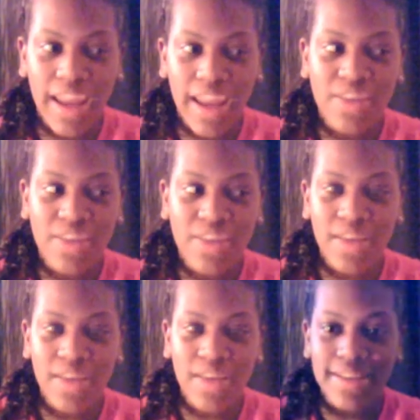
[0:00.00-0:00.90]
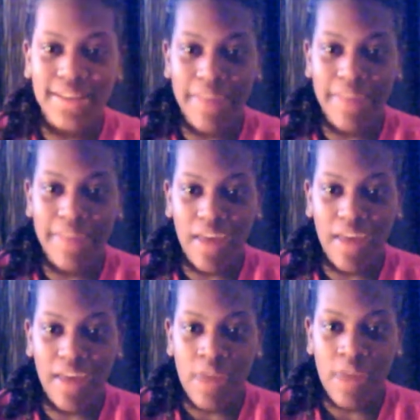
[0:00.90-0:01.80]
as soon as I step down,
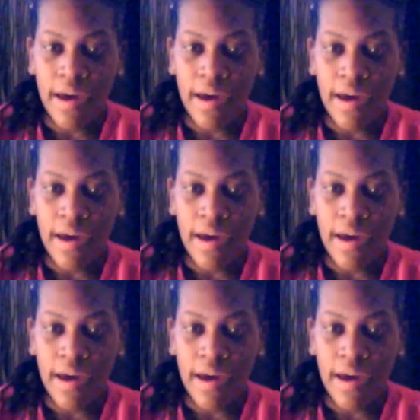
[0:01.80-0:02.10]
I